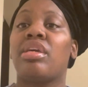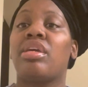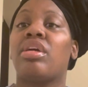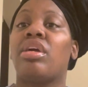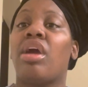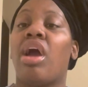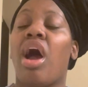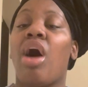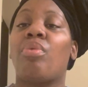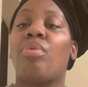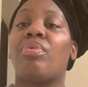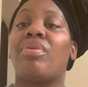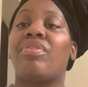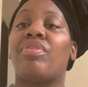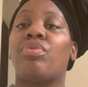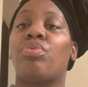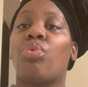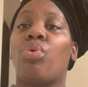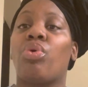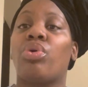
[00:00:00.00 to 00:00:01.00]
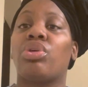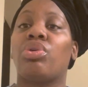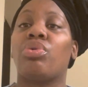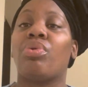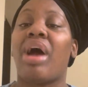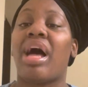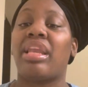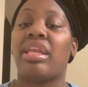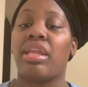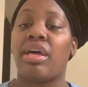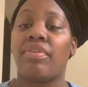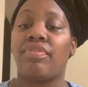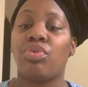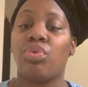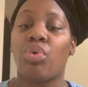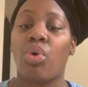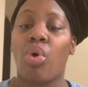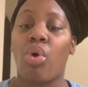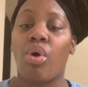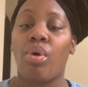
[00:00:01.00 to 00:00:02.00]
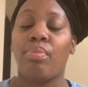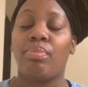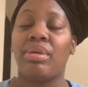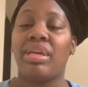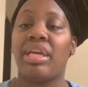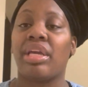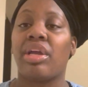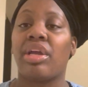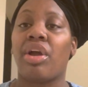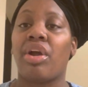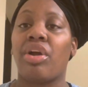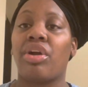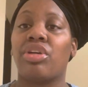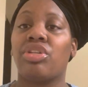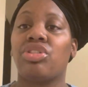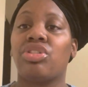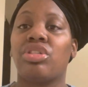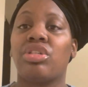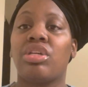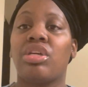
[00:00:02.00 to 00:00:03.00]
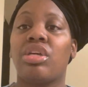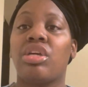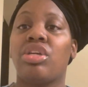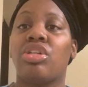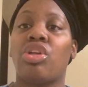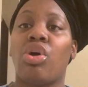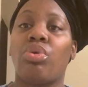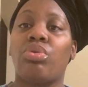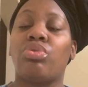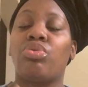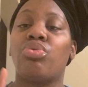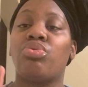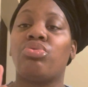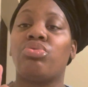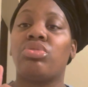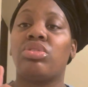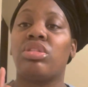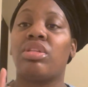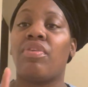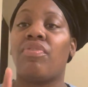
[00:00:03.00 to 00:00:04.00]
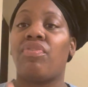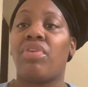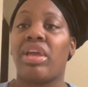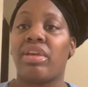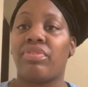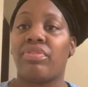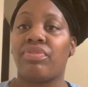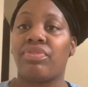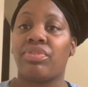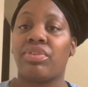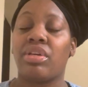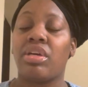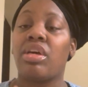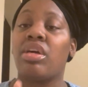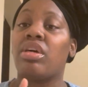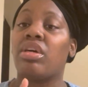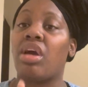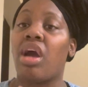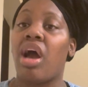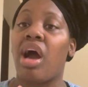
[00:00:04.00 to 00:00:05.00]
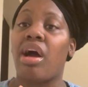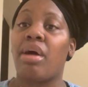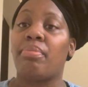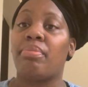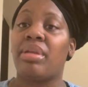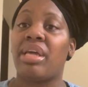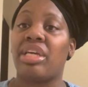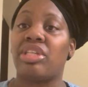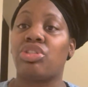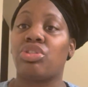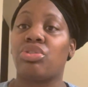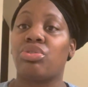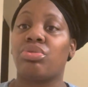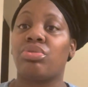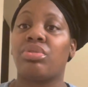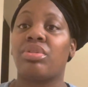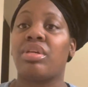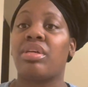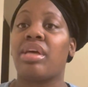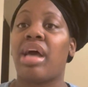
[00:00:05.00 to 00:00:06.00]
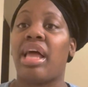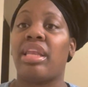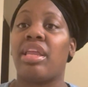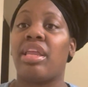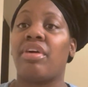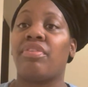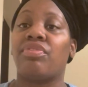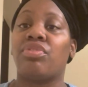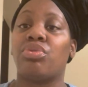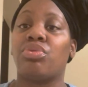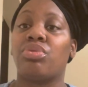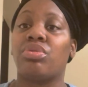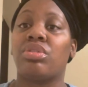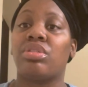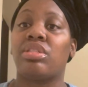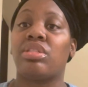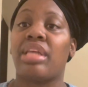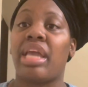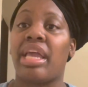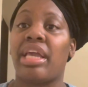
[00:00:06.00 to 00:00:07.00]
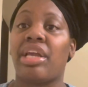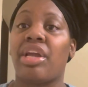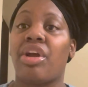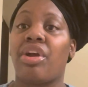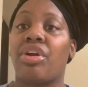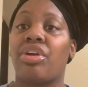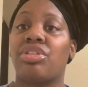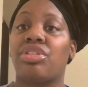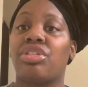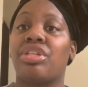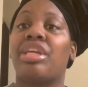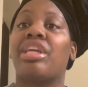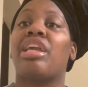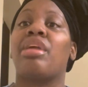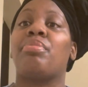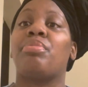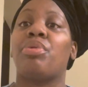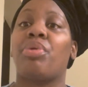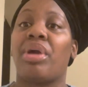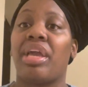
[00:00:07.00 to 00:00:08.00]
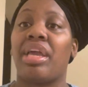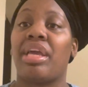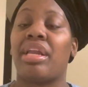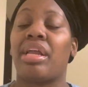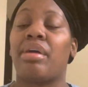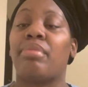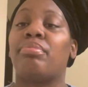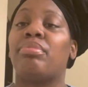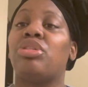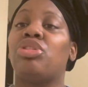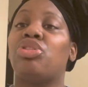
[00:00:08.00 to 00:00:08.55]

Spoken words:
God will reward you. I love you all. Be encouraged. Don't lose the faith. God bless you. I love you. Stay encouraged and keep your head up. Be